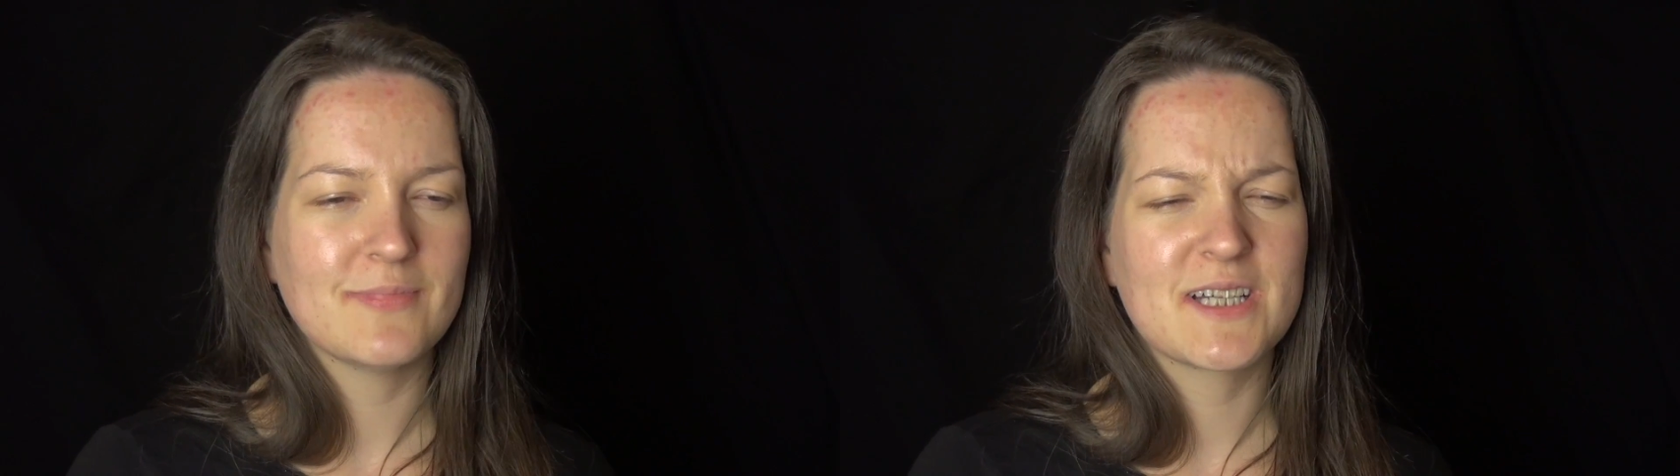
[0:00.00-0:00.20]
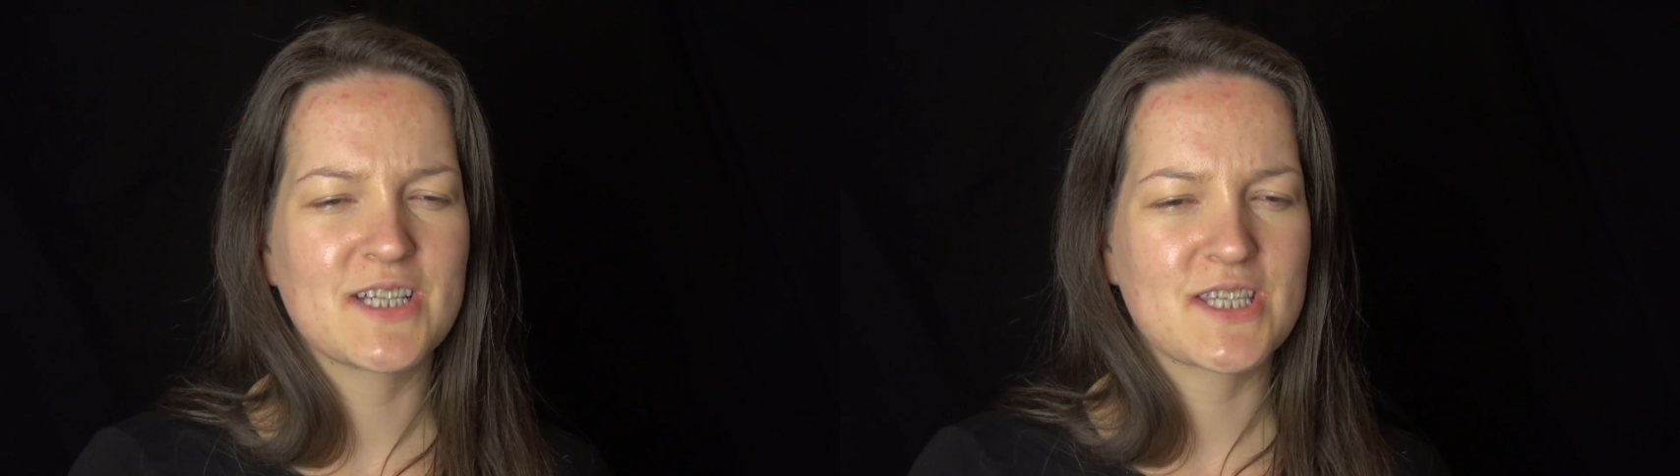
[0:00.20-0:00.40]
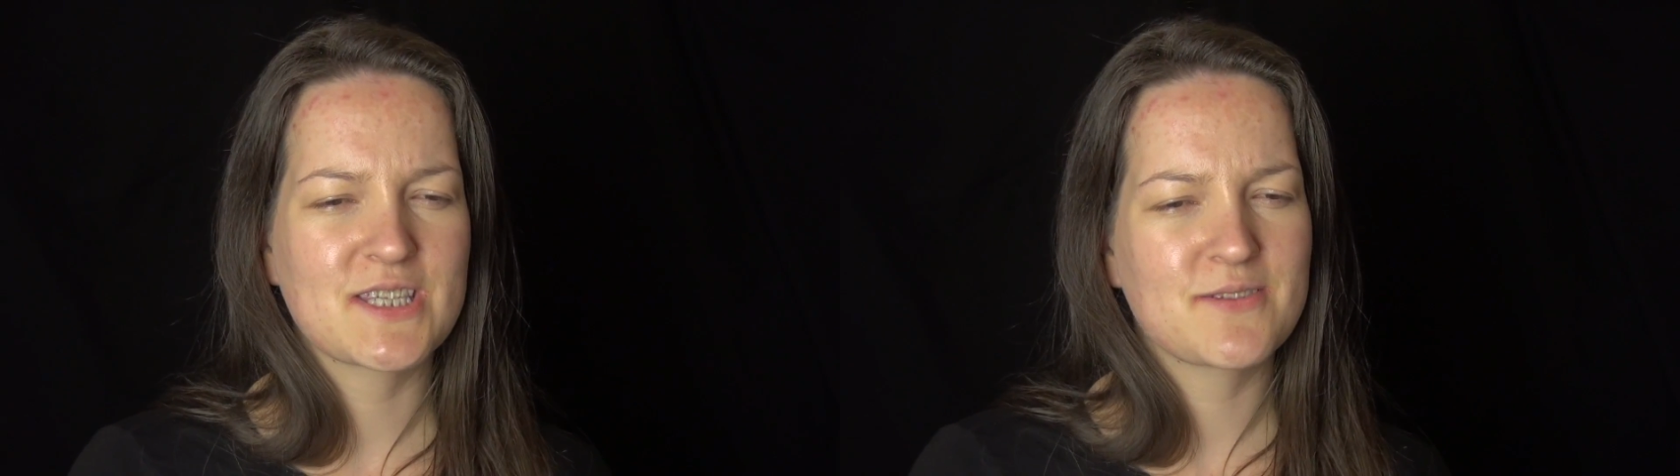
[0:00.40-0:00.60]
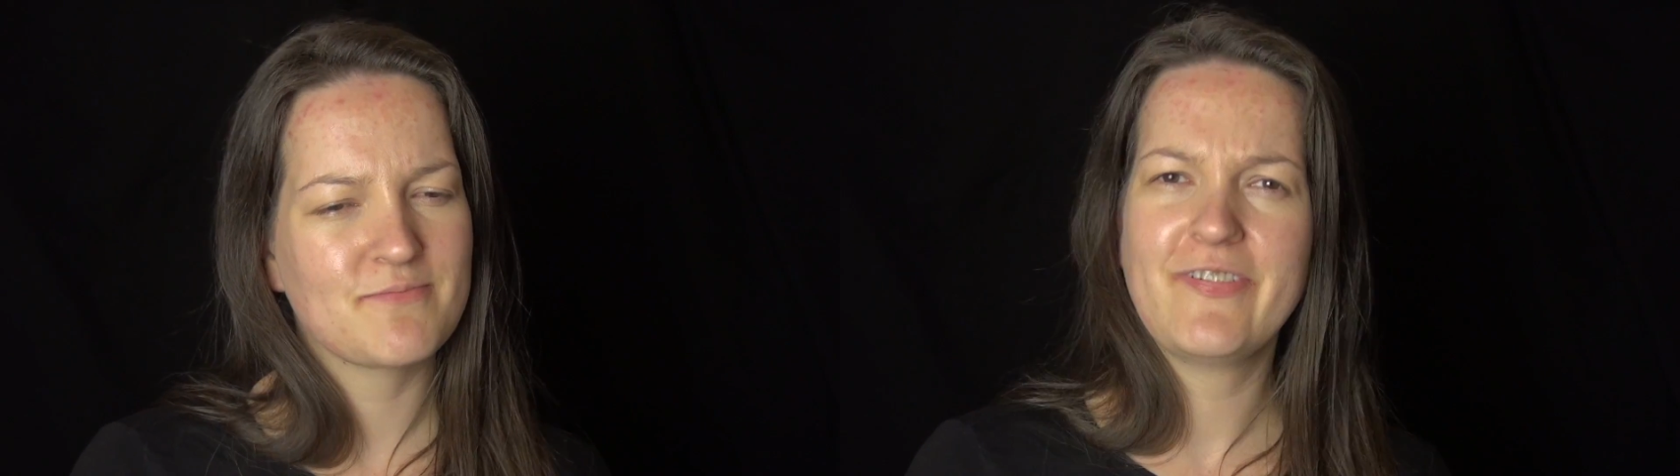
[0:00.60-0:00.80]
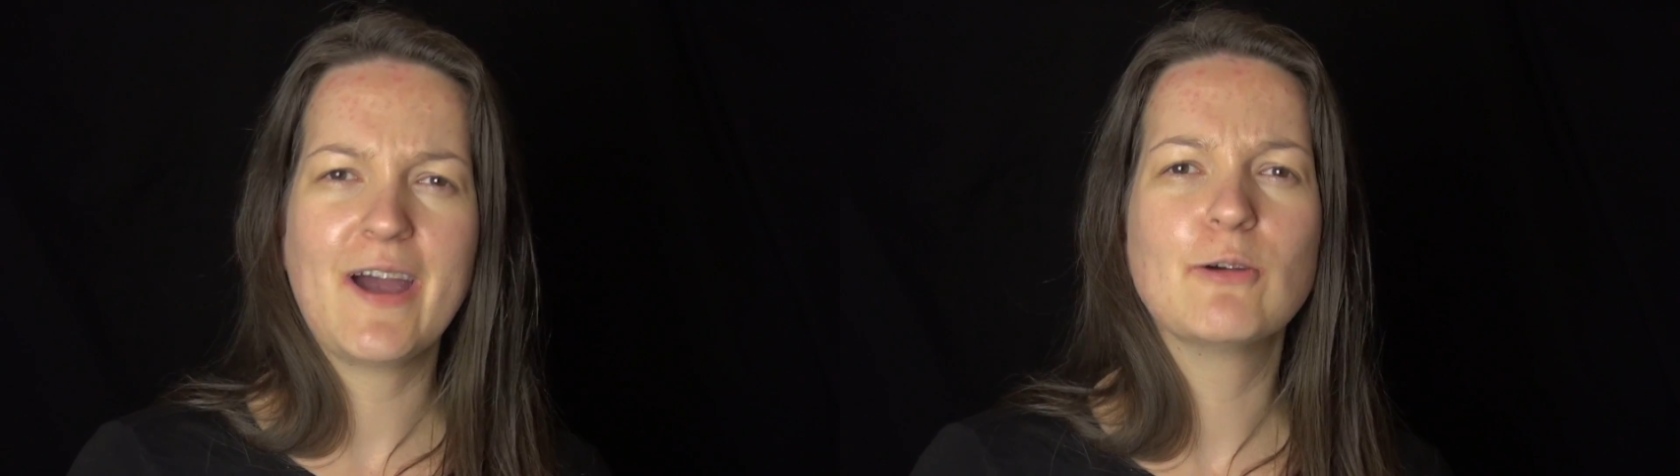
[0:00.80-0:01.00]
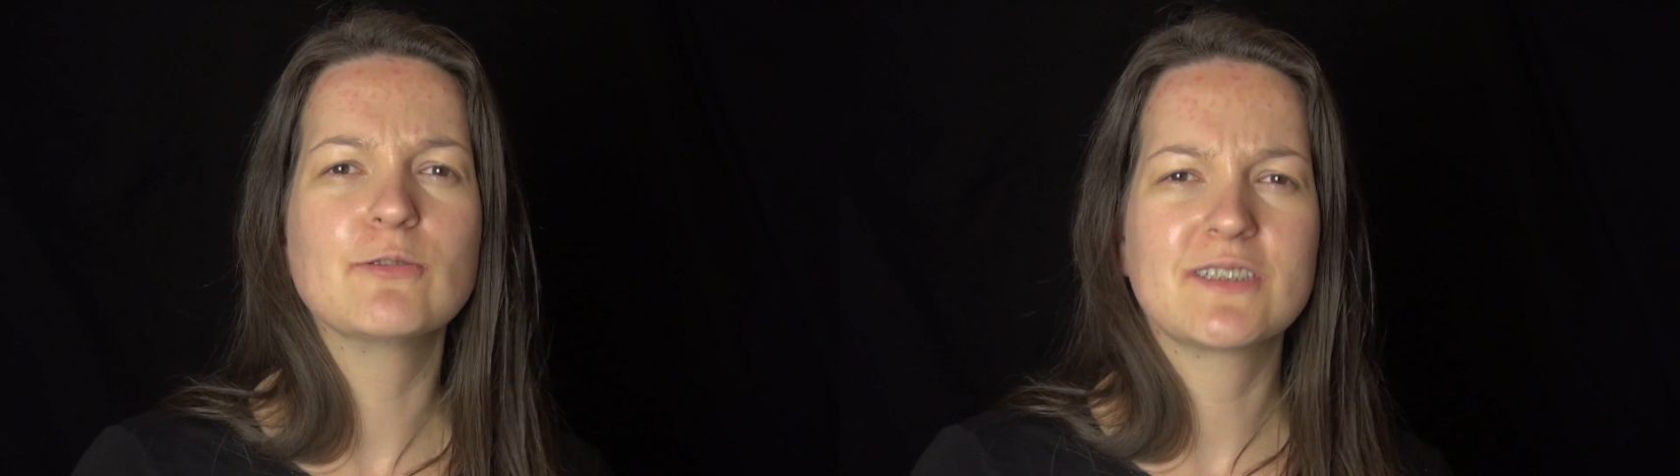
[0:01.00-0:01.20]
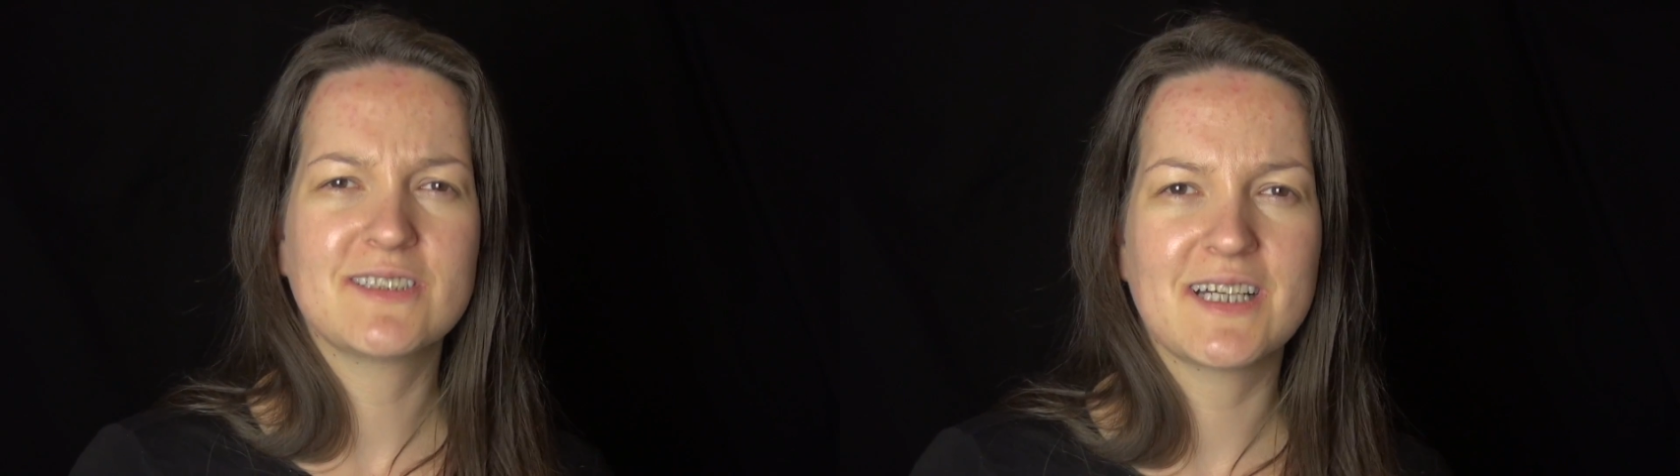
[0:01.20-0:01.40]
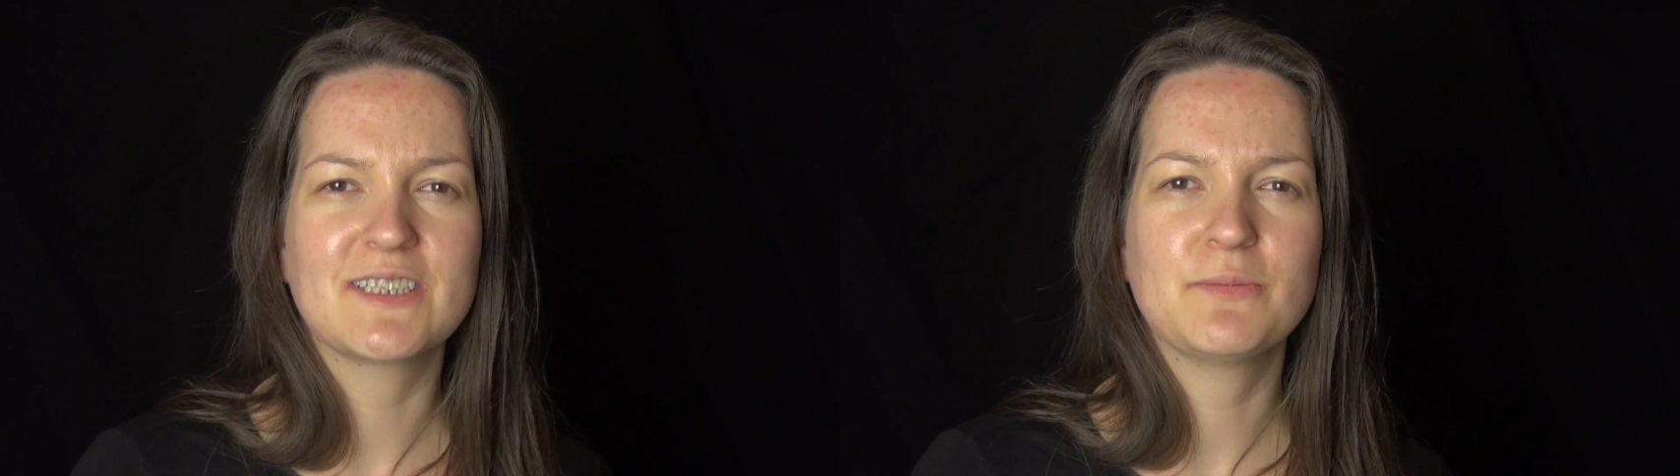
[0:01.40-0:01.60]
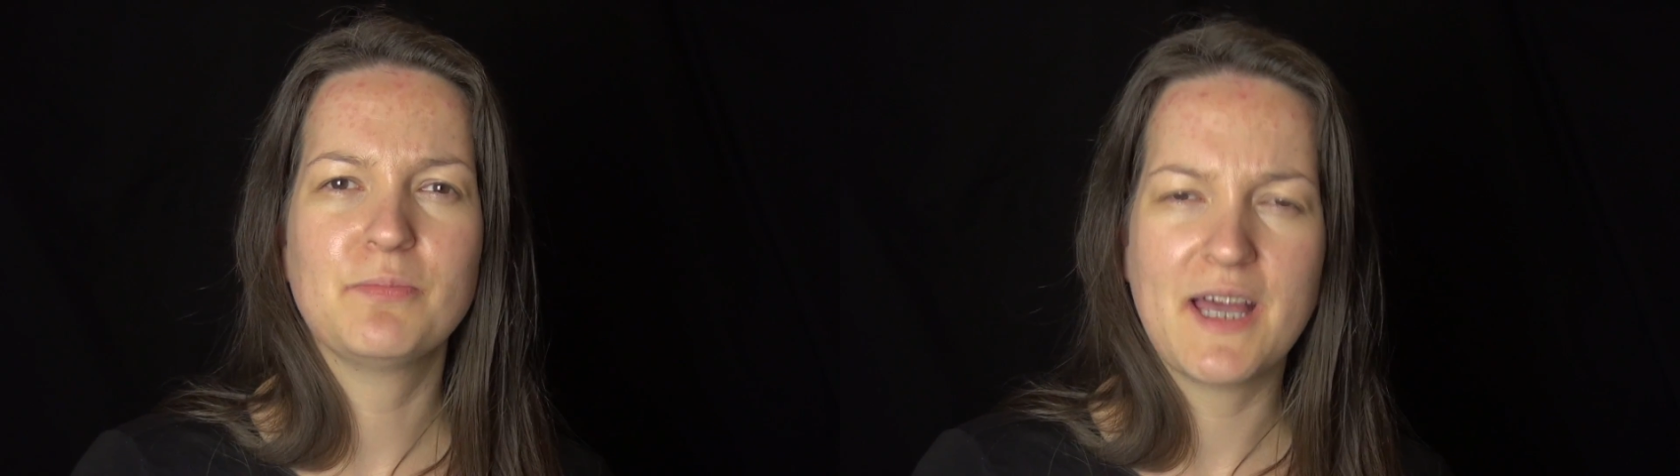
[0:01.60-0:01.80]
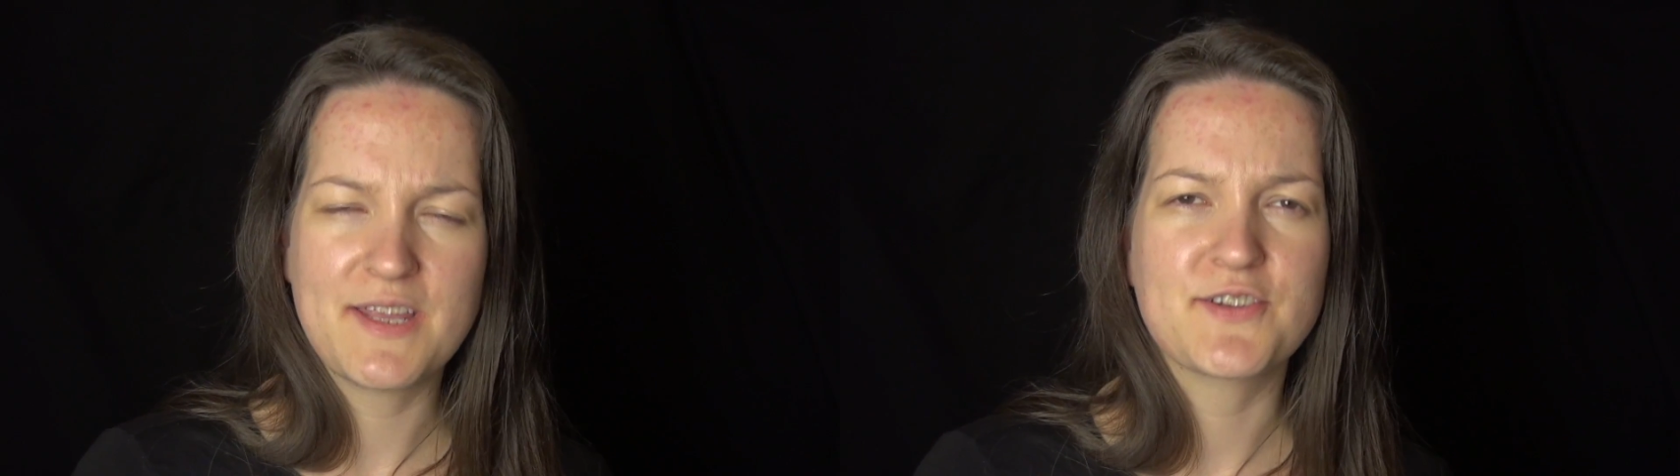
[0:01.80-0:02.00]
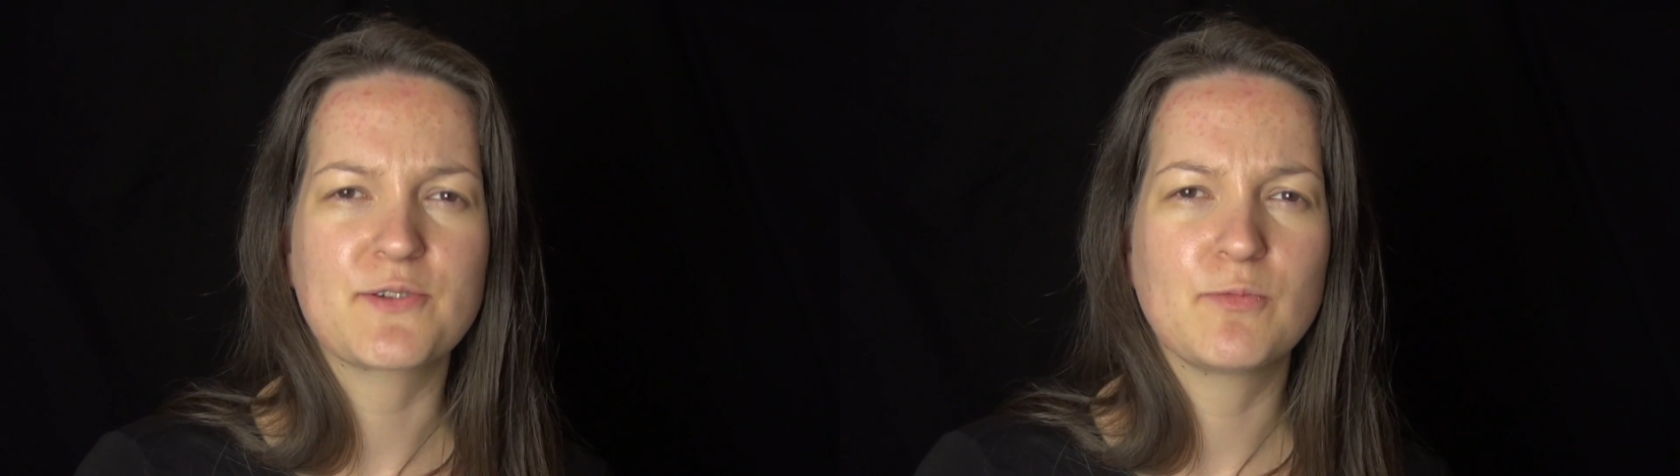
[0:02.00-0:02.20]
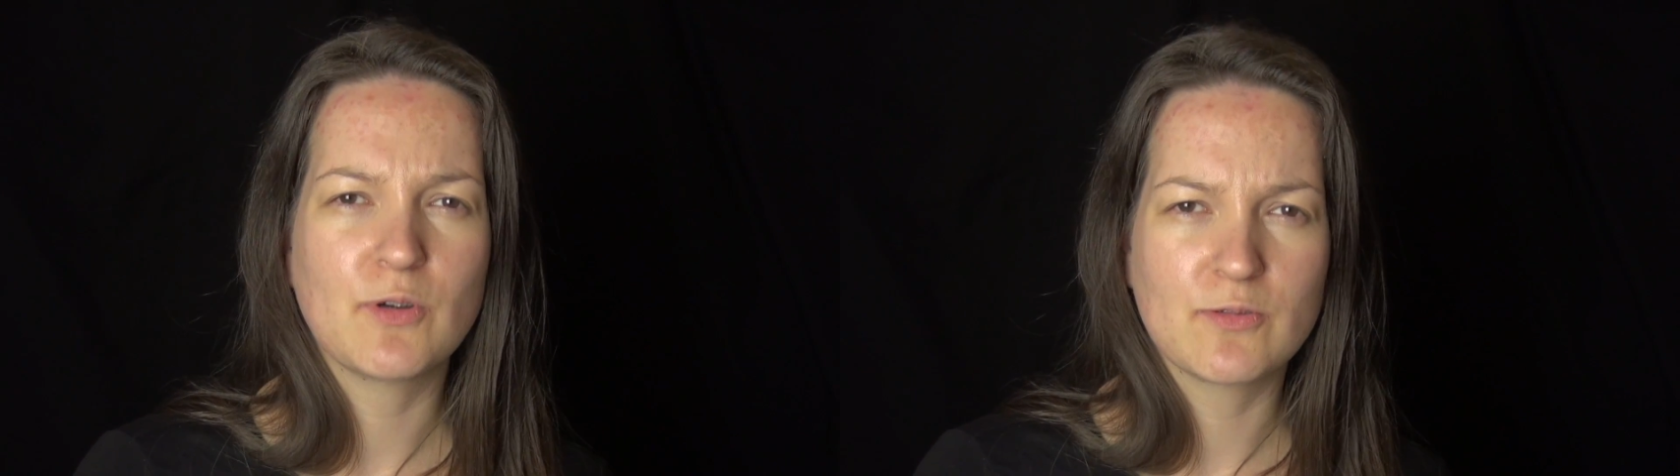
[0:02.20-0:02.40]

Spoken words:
I just felt that blender